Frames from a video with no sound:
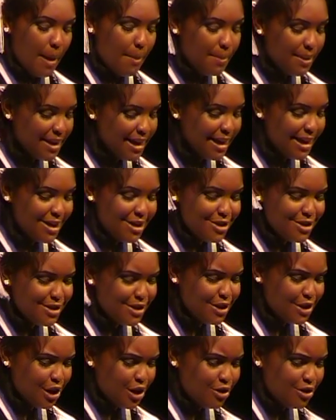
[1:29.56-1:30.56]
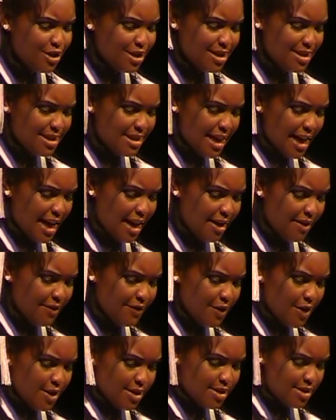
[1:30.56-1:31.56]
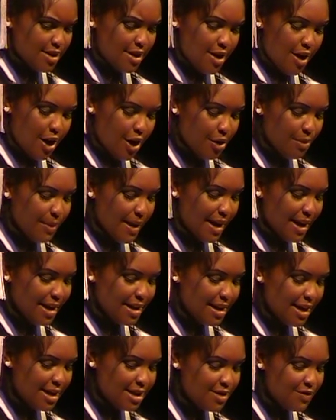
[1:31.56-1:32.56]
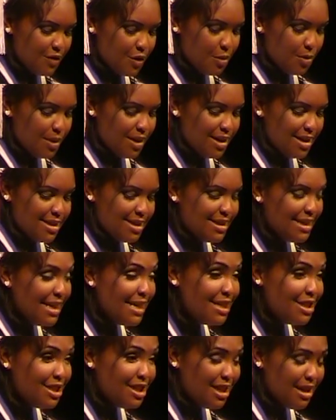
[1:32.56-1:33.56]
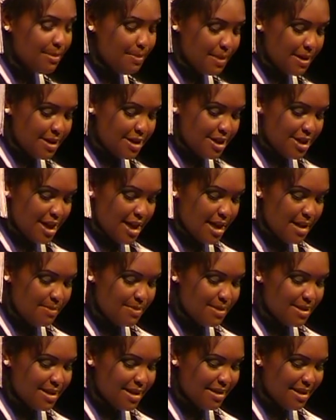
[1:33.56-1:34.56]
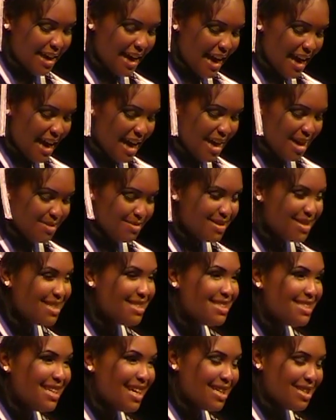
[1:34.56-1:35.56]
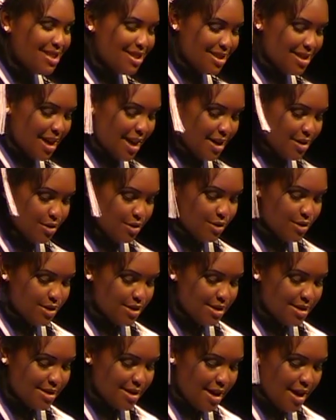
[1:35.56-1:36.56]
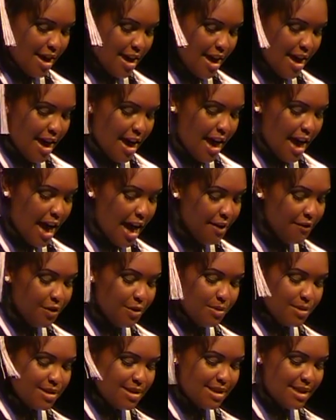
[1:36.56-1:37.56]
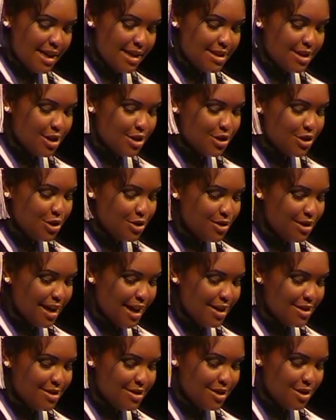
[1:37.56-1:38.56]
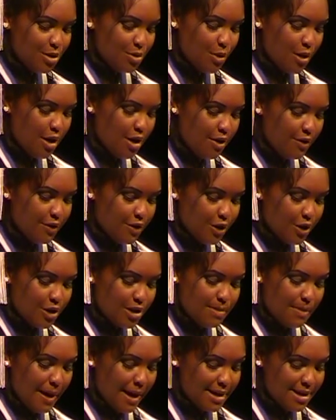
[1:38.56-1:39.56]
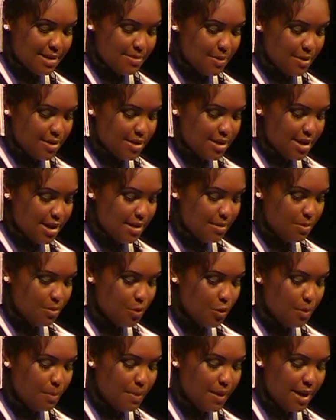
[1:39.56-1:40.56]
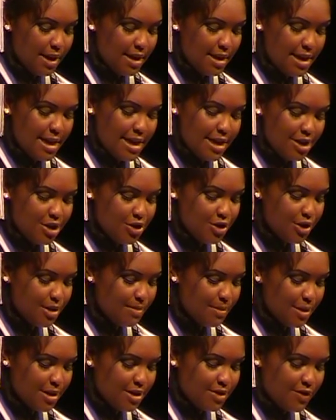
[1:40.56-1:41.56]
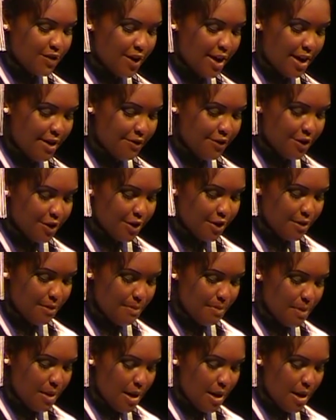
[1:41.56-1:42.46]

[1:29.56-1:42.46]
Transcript: Players and coaching staff are recognized for winning state championships, games, and section titles. Everyone says our 2012 girls basketball team will be in the history books forever.